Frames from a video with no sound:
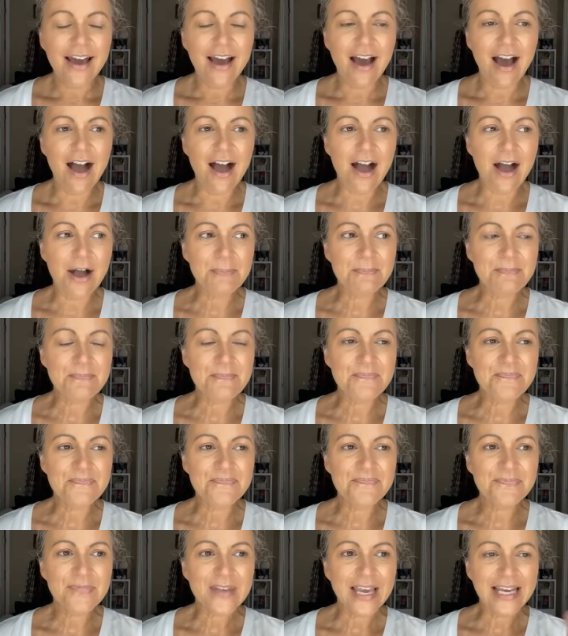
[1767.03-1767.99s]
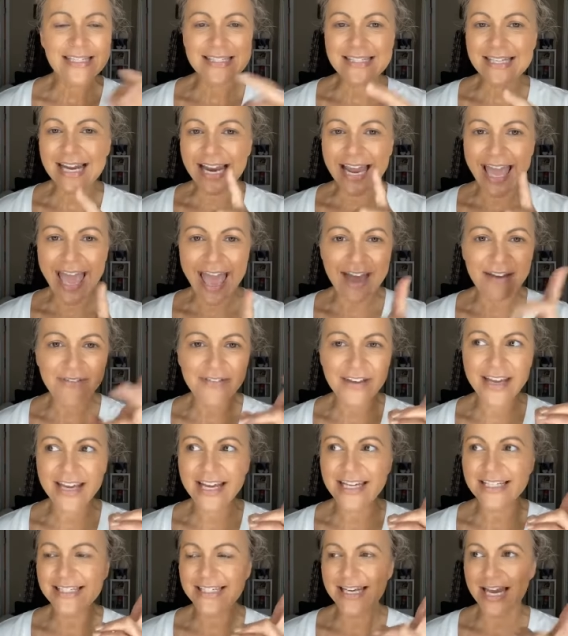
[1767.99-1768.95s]

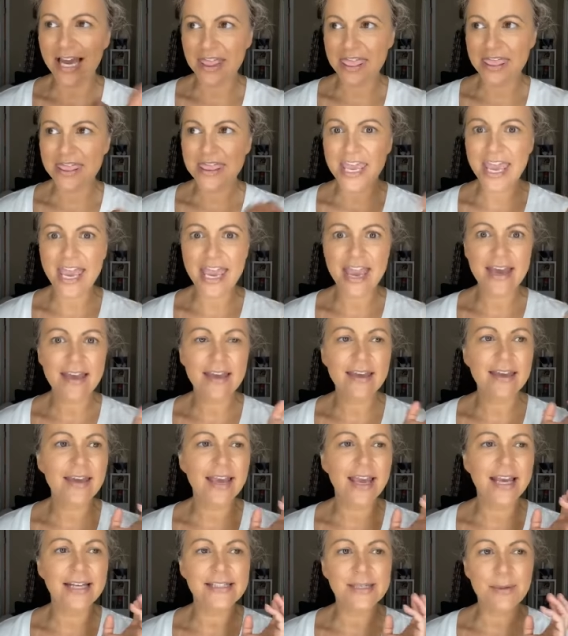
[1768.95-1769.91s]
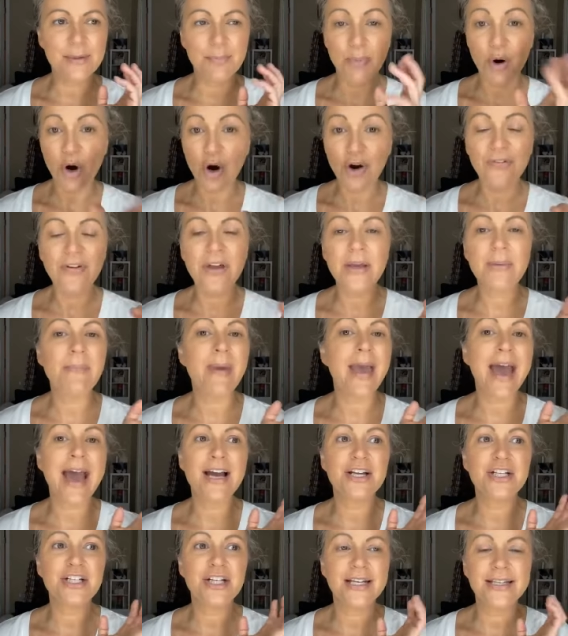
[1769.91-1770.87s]
heavy, it's not thick, it's a perfect
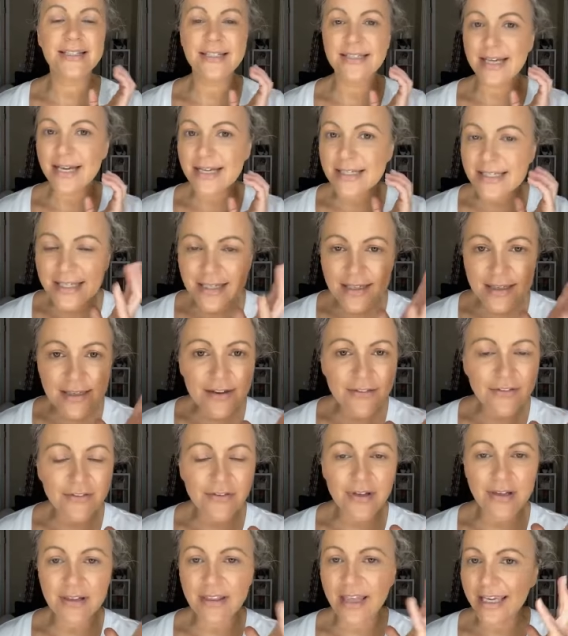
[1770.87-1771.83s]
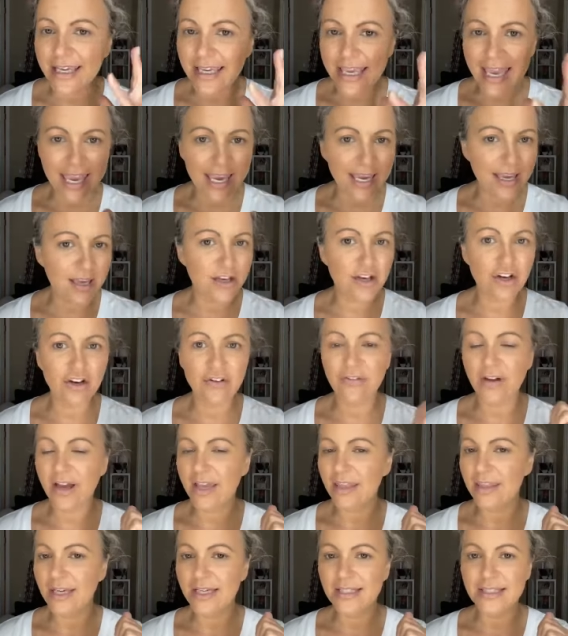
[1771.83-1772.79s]
match. It doesn't like cake in your
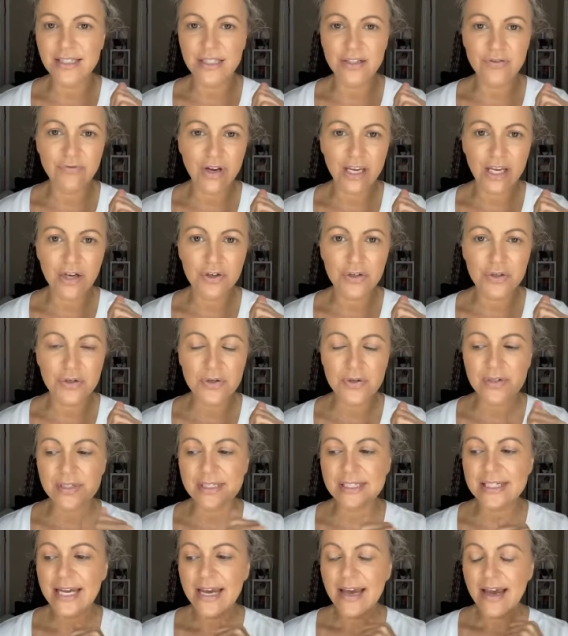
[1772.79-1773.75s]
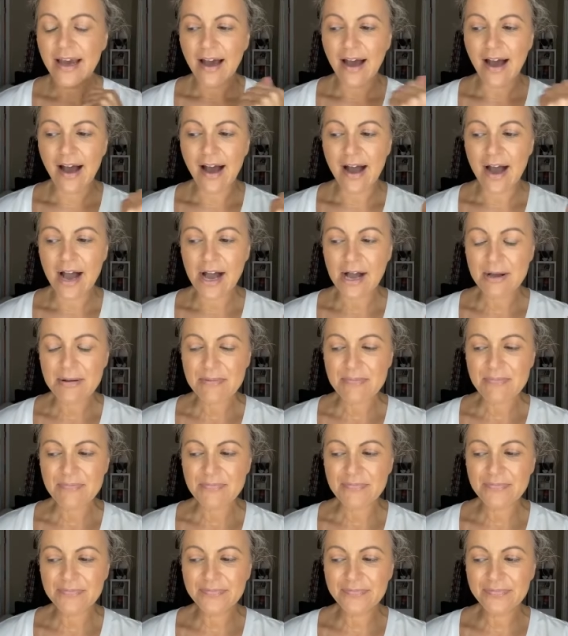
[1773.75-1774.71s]
fine lines and wrinkles.
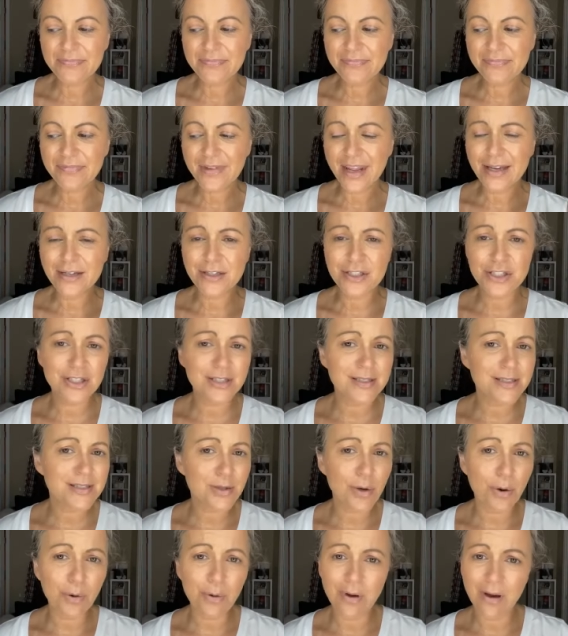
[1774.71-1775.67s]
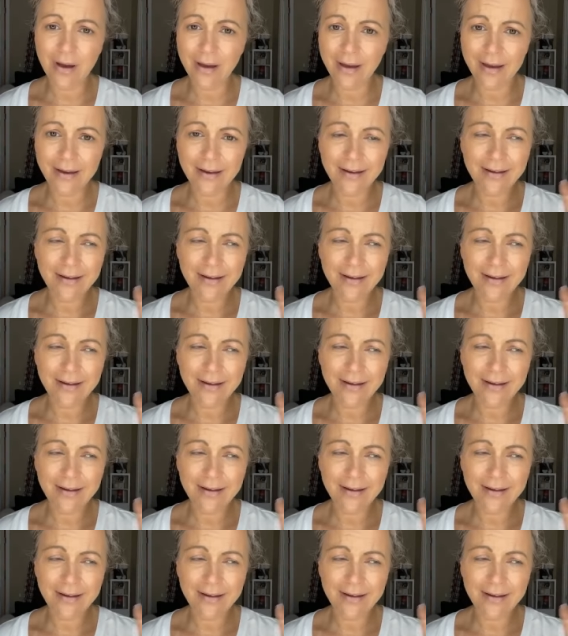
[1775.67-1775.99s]
It's just so good.